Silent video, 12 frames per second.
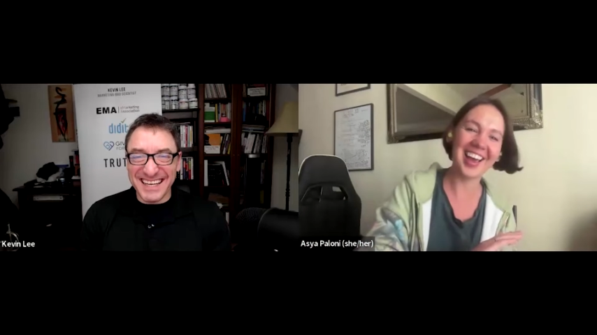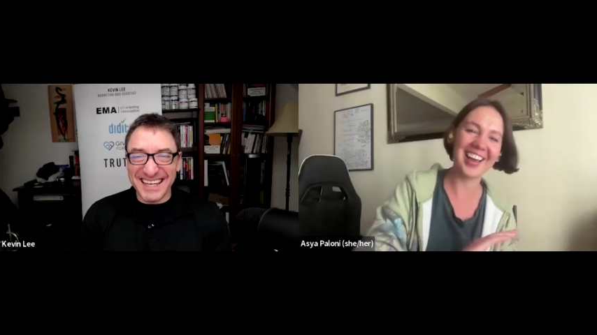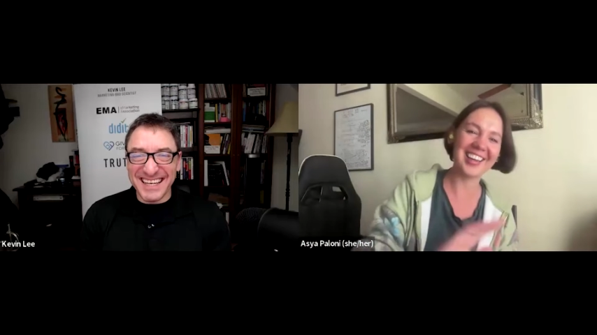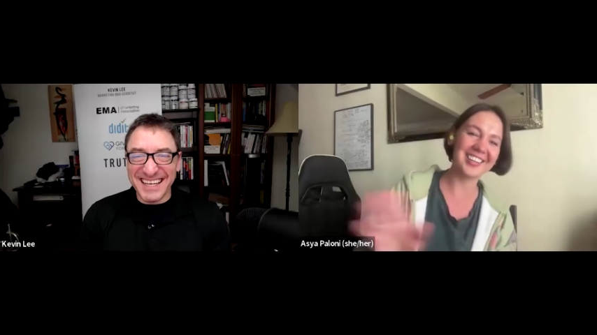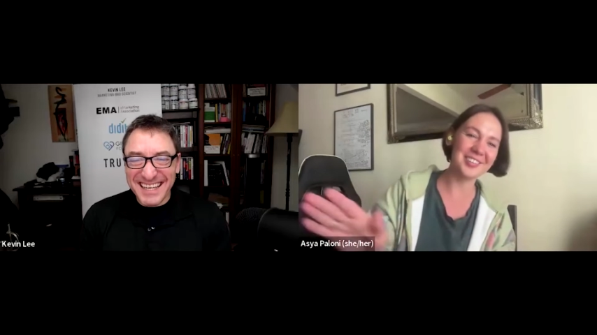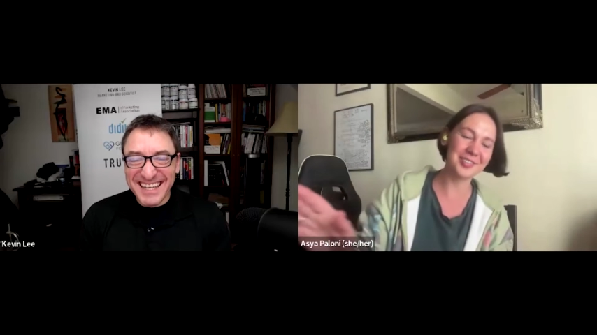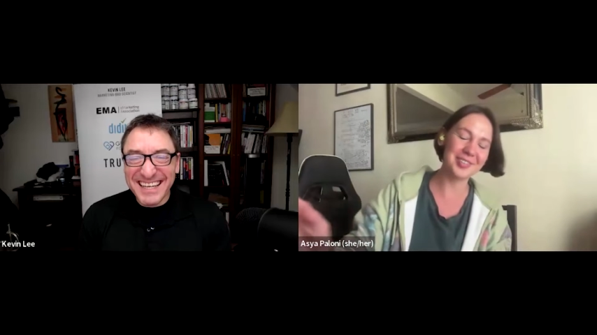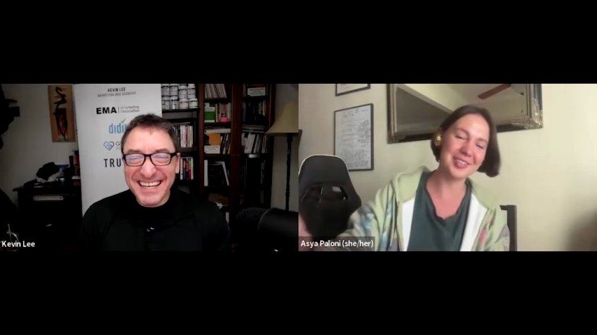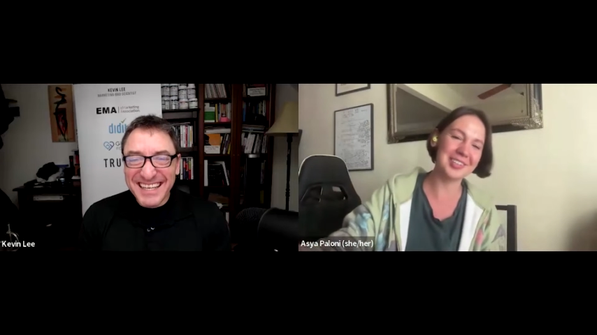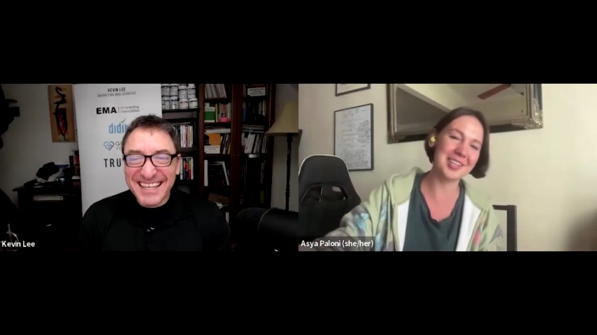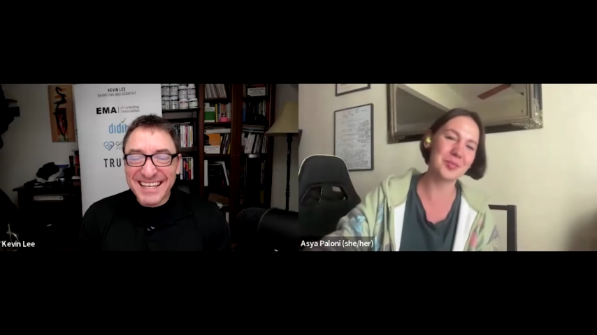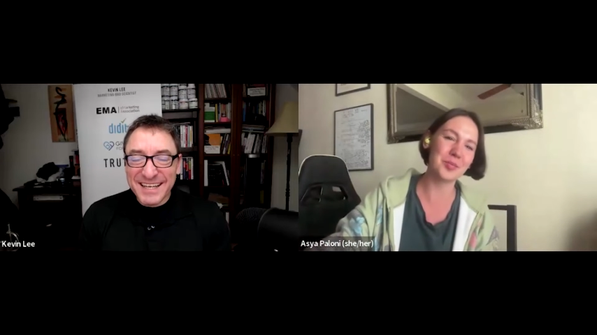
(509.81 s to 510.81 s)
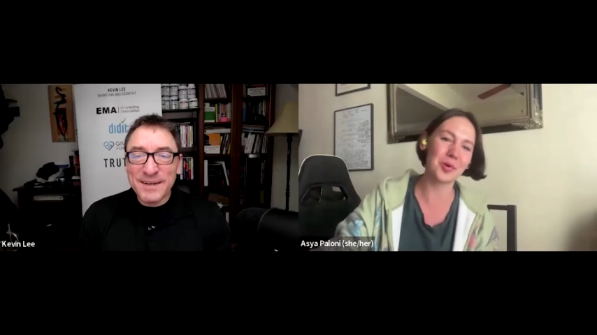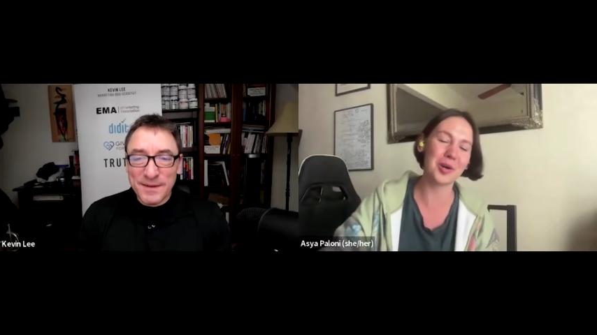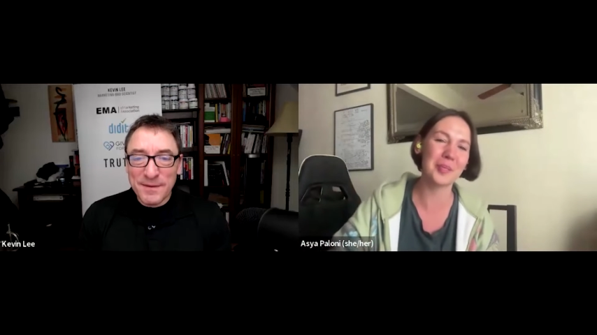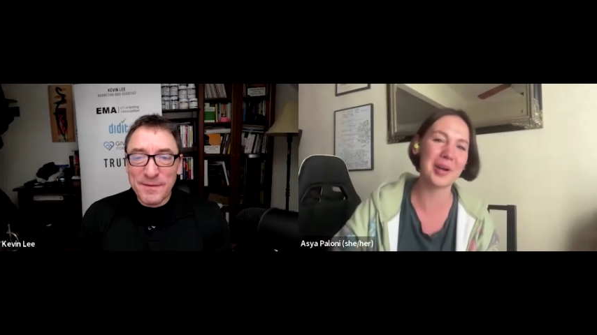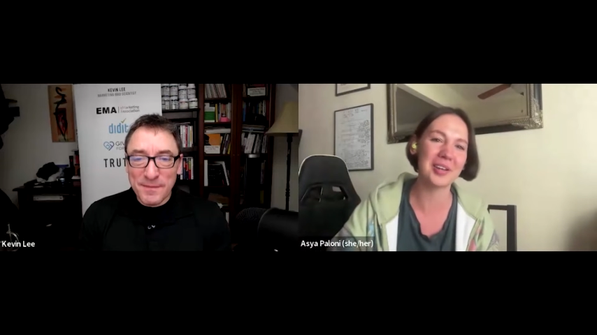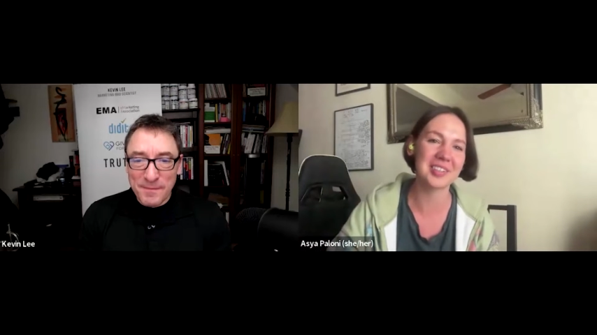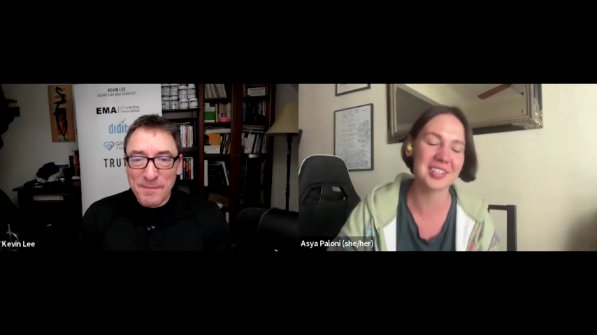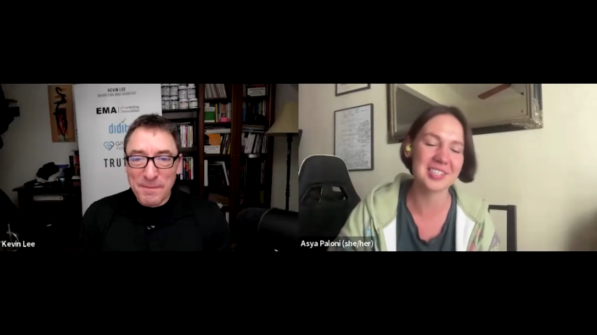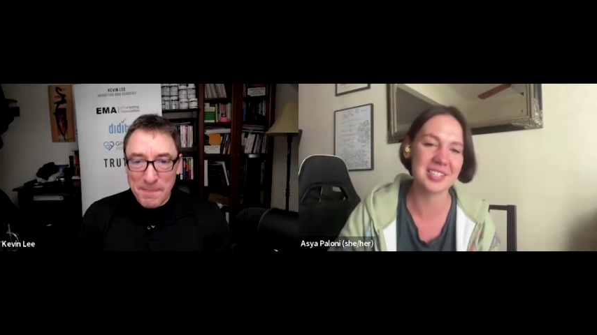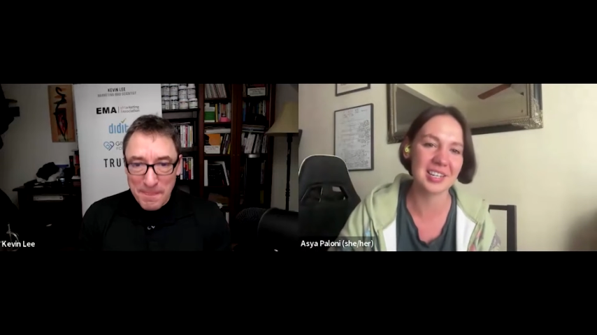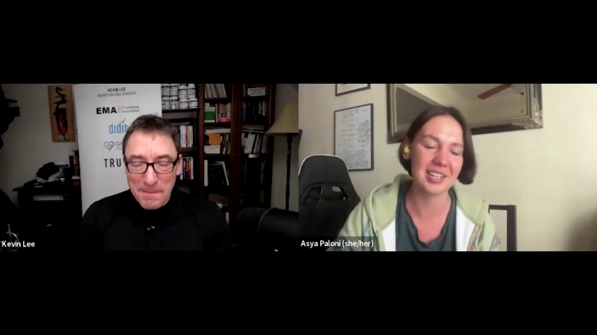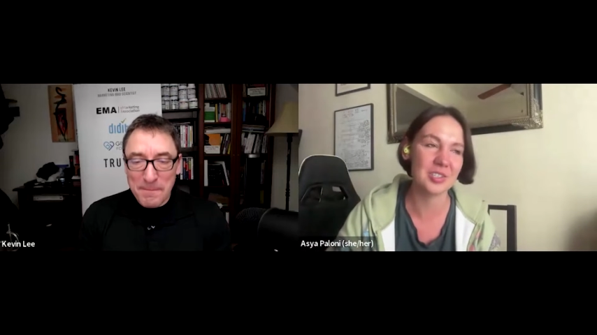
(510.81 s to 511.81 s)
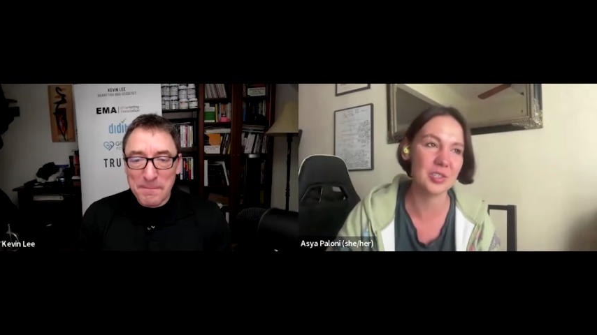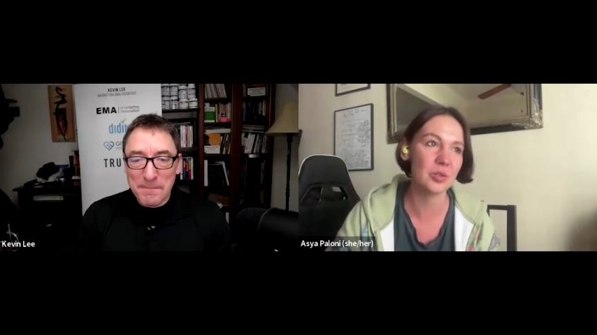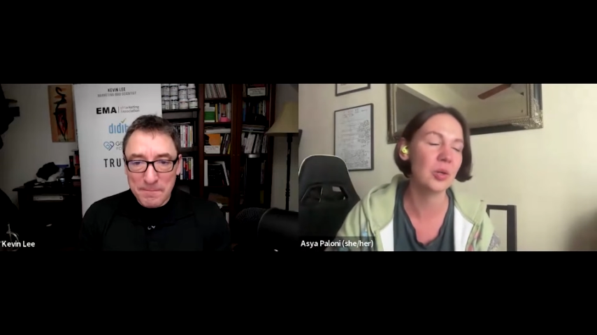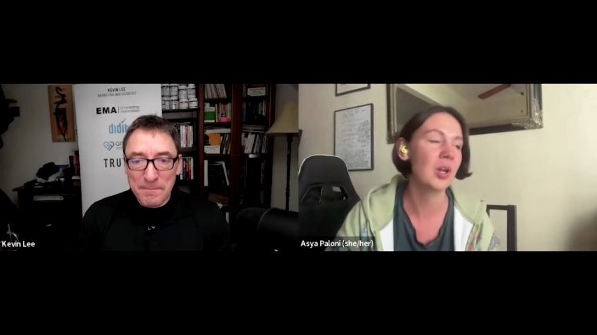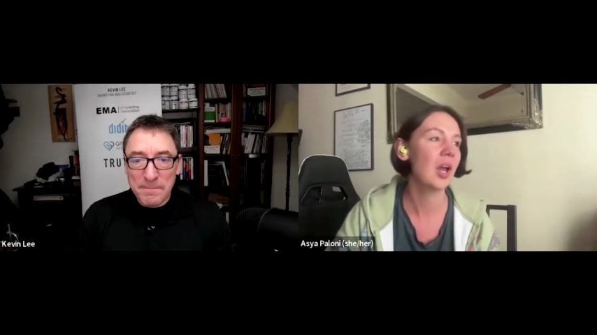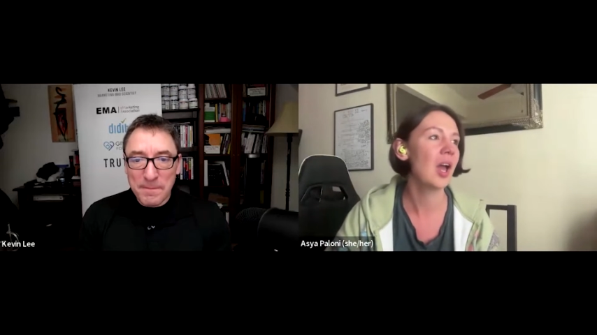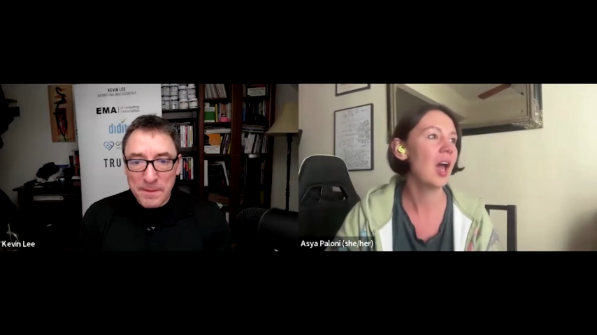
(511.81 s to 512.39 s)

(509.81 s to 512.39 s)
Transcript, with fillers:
Speaker 1: uh, infinitely more about this than I do.